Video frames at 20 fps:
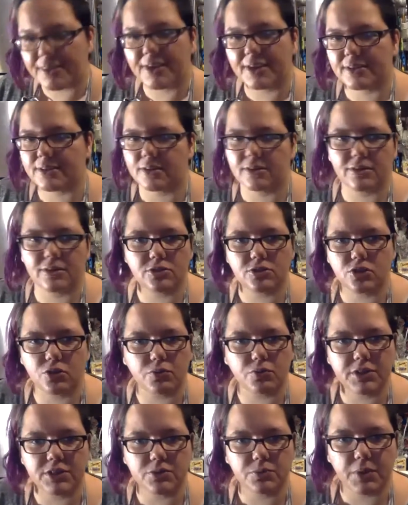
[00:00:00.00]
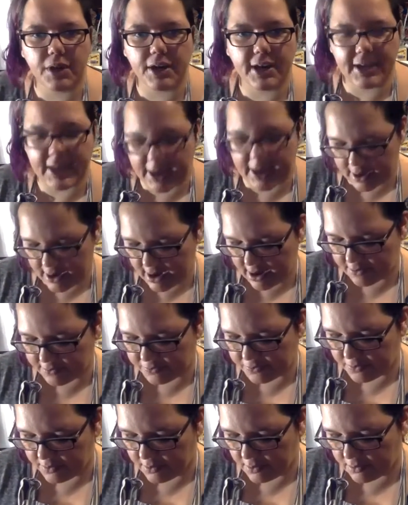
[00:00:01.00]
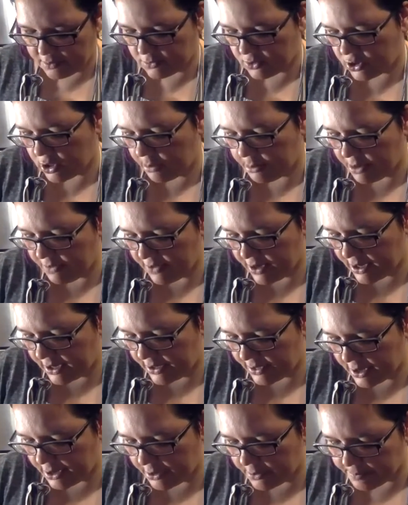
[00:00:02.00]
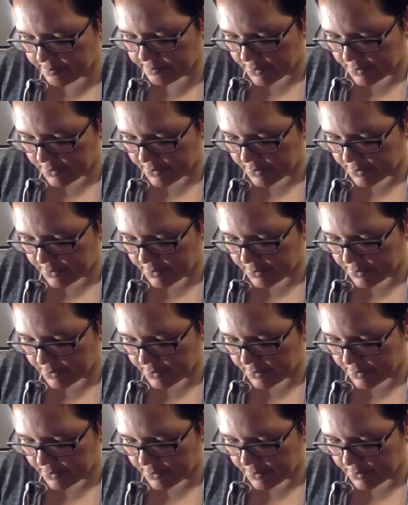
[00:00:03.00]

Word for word: think that there's no reason why it can't have some of it in there.